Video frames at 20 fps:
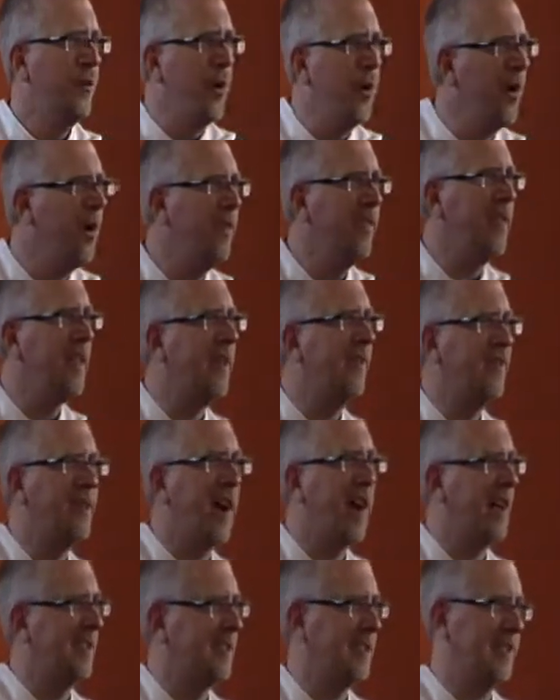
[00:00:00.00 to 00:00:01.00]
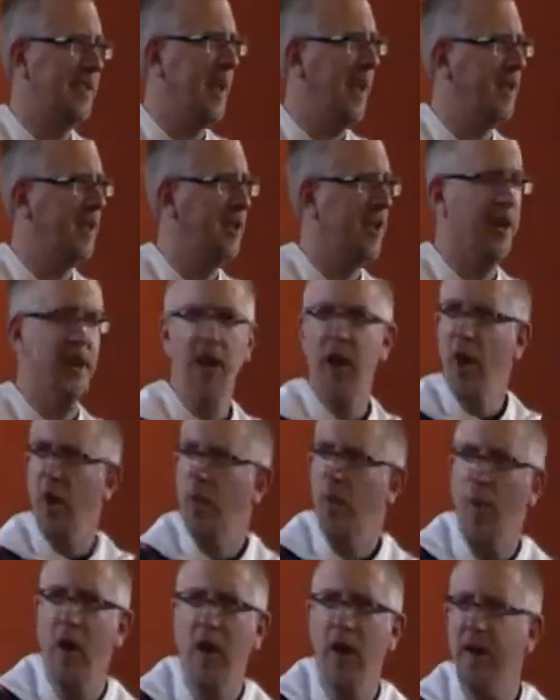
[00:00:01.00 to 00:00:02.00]
worthy of God's attention,
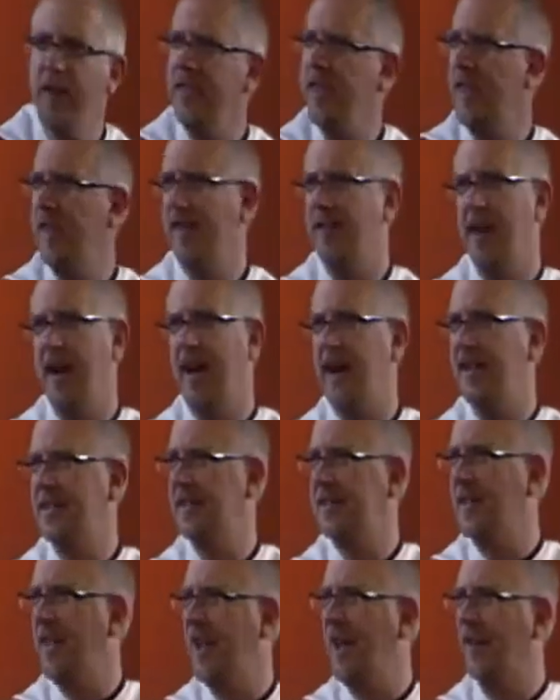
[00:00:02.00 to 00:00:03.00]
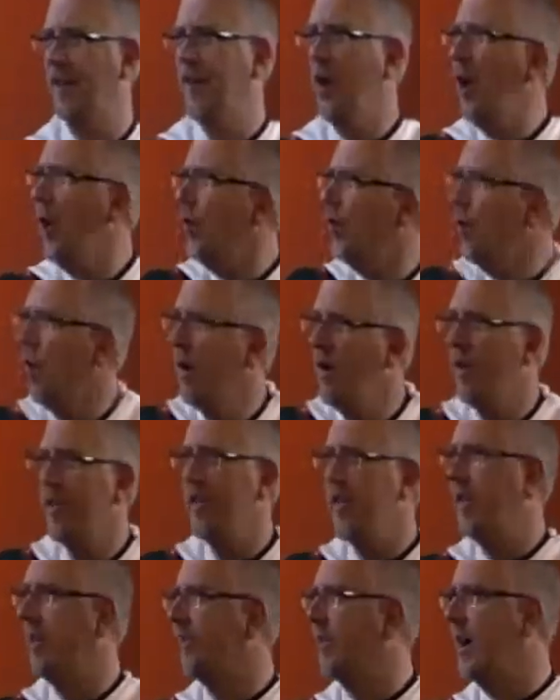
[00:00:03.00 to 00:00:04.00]
worthy of God's love,
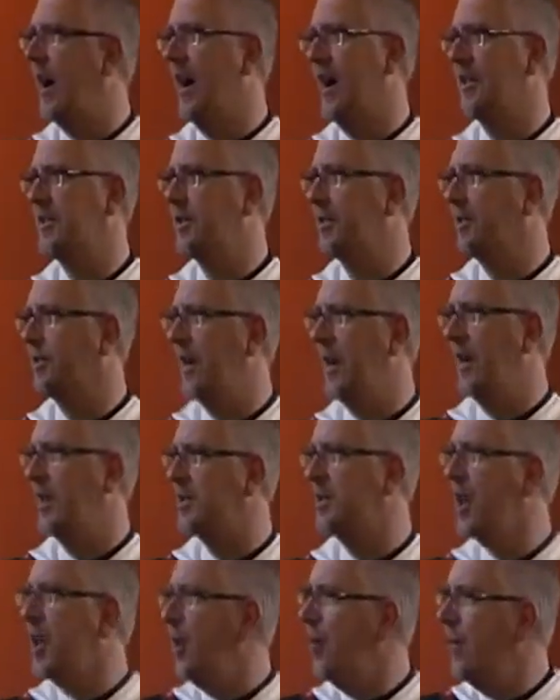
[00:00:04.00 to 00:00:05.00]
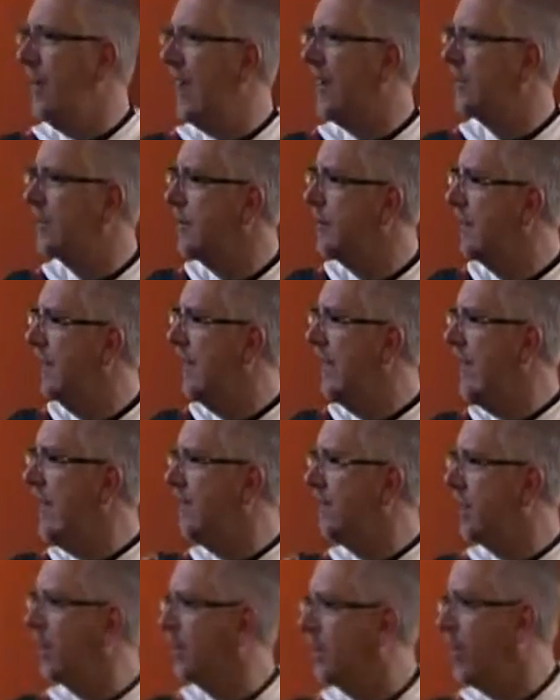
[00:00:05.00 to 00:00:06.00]
worthy of God's grace. We have to
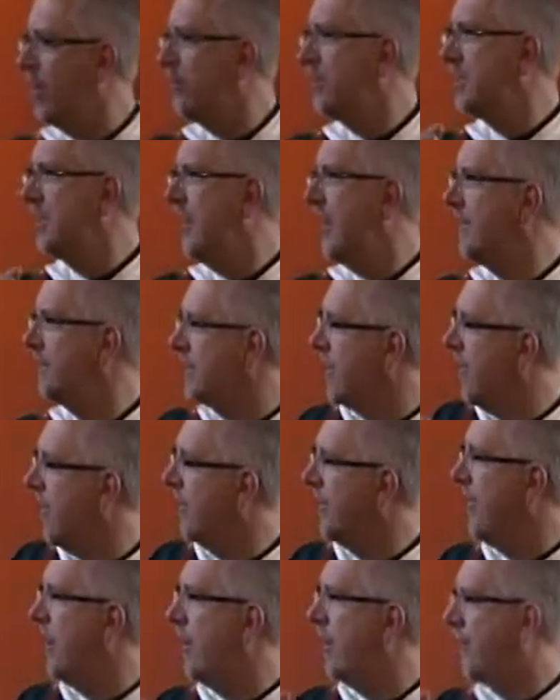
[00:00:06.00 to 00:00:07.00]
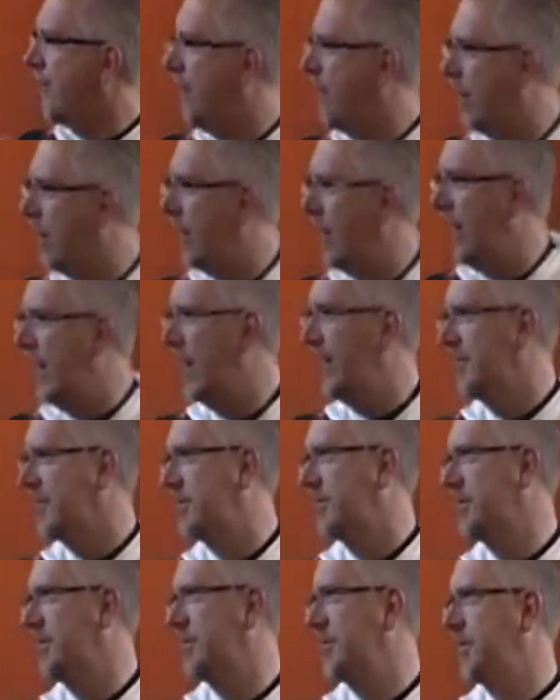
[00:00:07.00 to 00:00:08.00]
believe that those gifts are there for
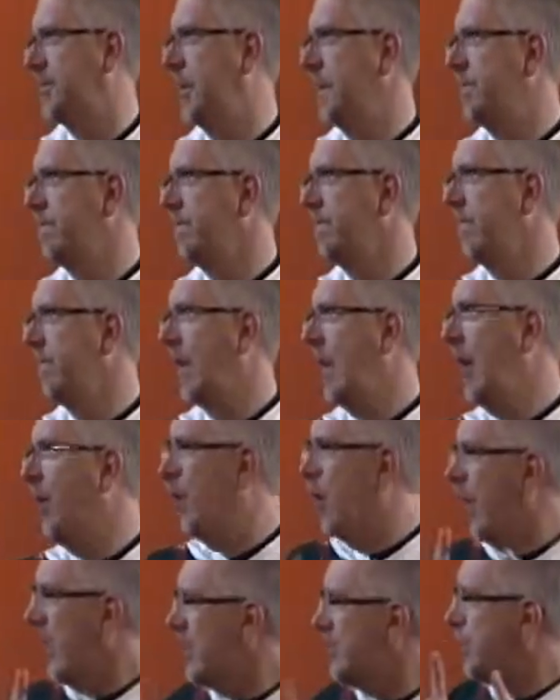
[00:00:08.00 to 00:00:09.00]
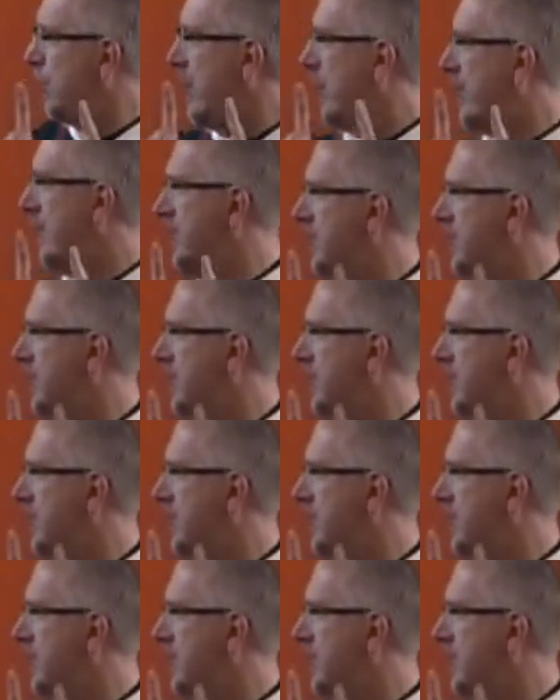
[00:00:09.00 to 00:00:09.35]
us. And once